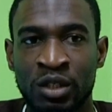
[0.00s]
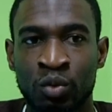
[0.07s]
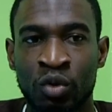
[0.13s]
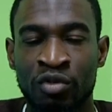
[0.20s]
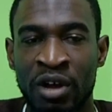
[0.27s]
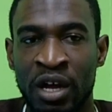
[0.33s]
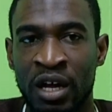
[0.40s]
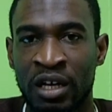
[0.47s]
we
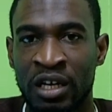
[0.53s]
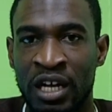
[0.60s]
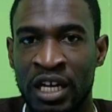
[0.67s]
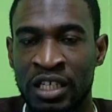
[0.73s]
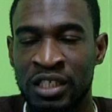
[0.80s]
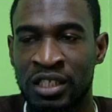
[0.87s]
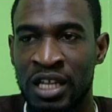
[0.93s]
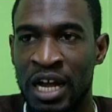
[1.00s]

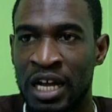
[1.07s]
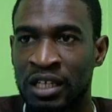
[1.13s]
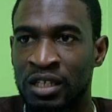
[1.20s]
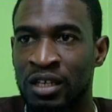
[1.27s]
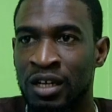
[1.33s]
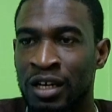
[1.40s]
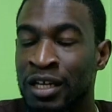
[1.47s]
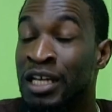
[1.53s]
recognize that
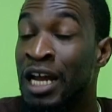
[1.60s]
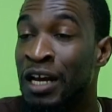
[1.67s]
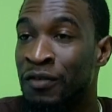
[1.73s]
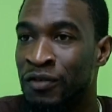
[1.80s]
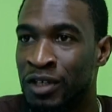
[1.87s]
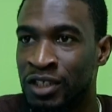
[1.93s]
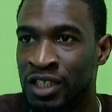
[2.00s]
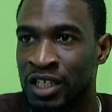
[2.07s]
here at the
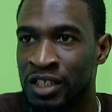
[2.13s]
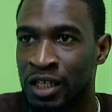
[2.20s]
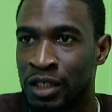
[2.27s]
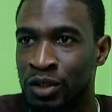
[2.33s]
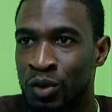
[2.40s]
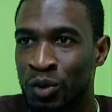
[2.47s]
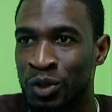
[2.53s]
Virtuous High School,